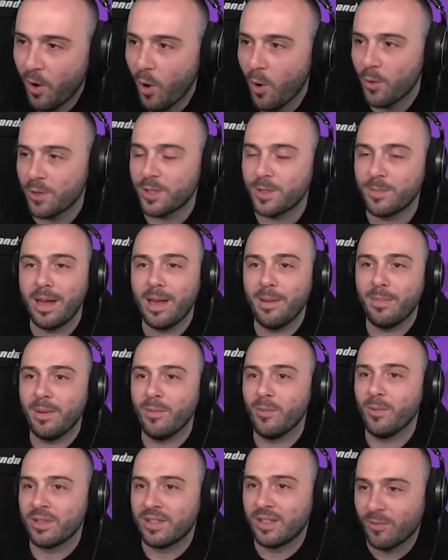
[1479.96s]
Force
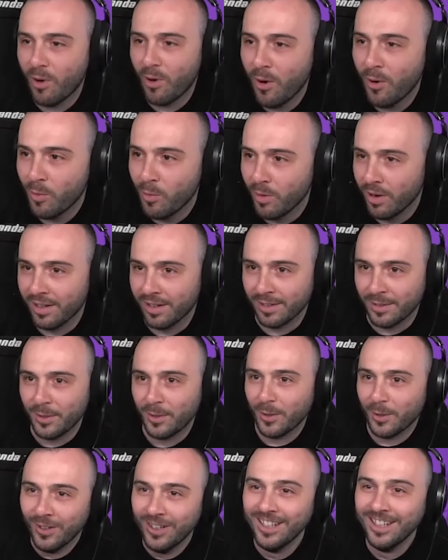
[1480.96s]
maybe was the wrong word,
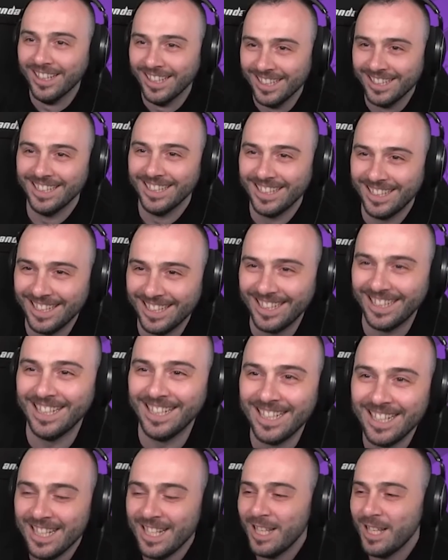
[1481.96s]

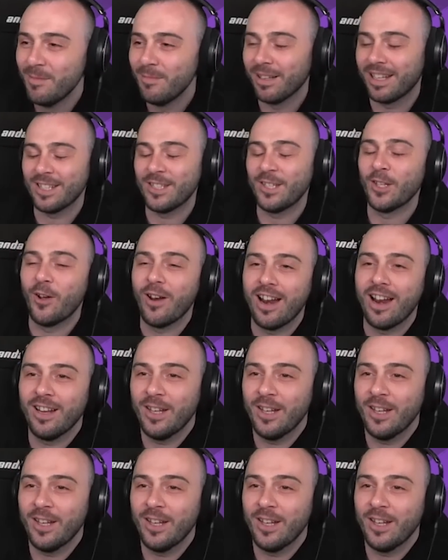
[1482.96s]
because you don't